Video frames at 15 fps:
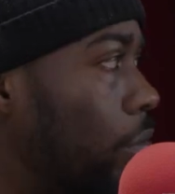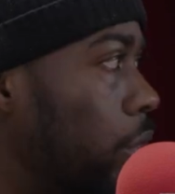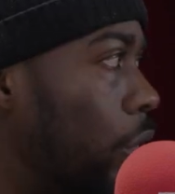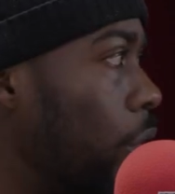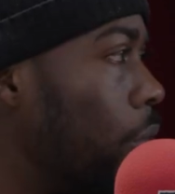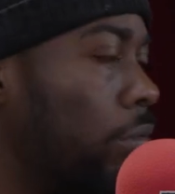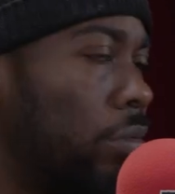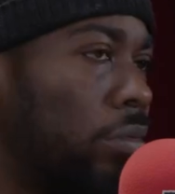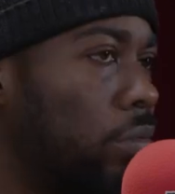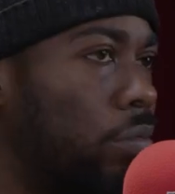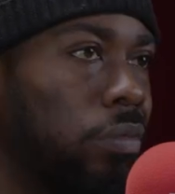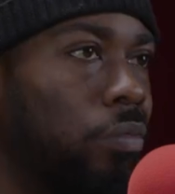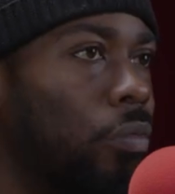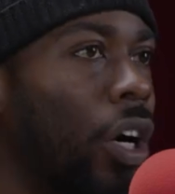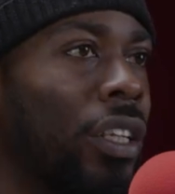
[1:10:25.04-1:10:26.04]
the
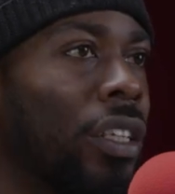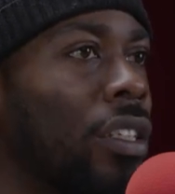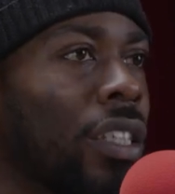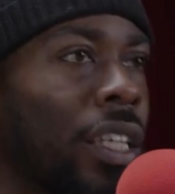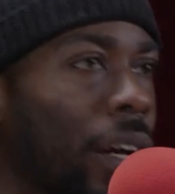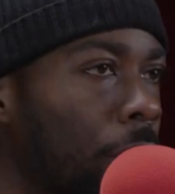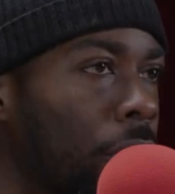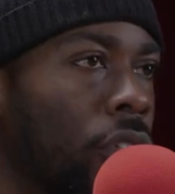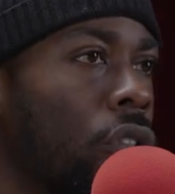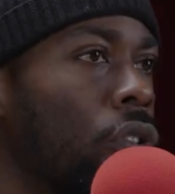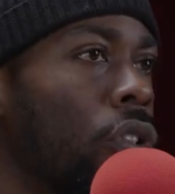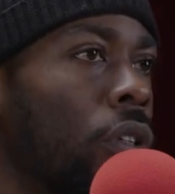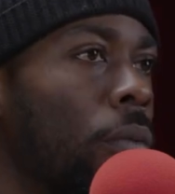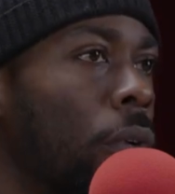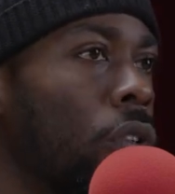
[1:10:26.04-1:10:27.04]
ones that produce
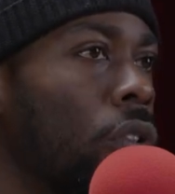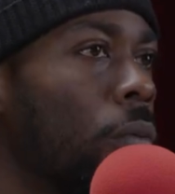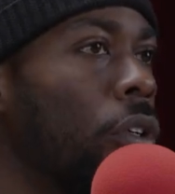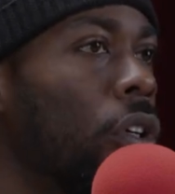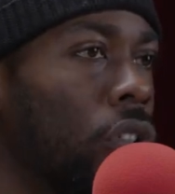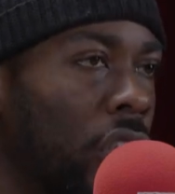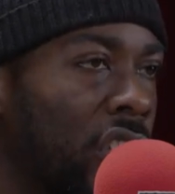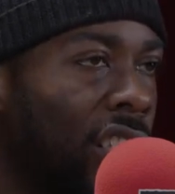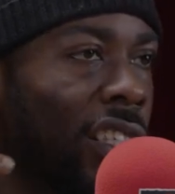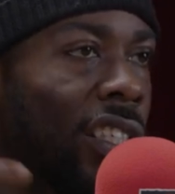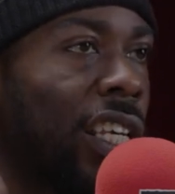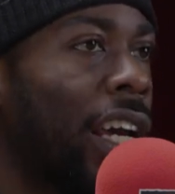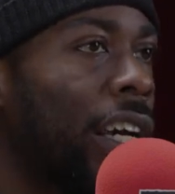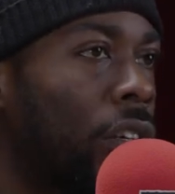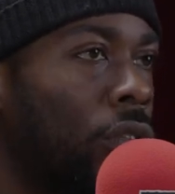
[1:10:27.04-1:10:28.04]
the most milk. So it's a
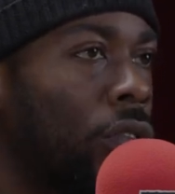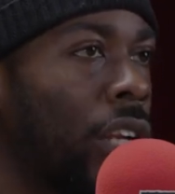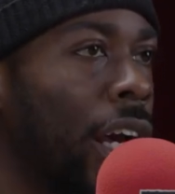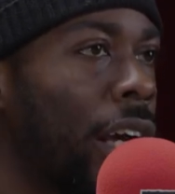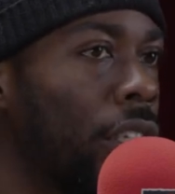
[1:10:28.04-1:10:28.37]
cycle, like,